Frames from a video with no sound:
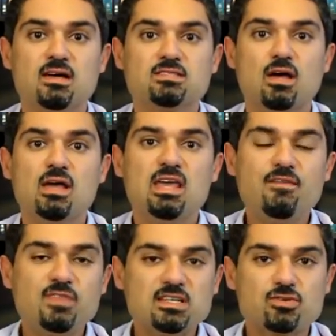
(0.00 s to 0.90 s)
So
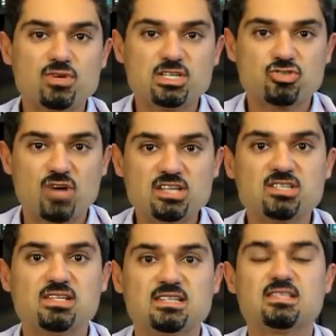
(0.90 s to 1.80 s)
if there's a
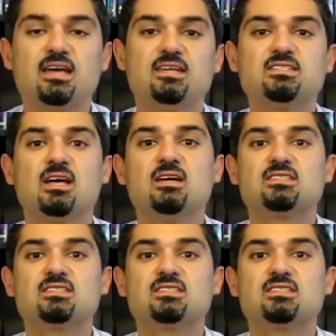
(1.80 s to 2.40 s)
registration desk, that is,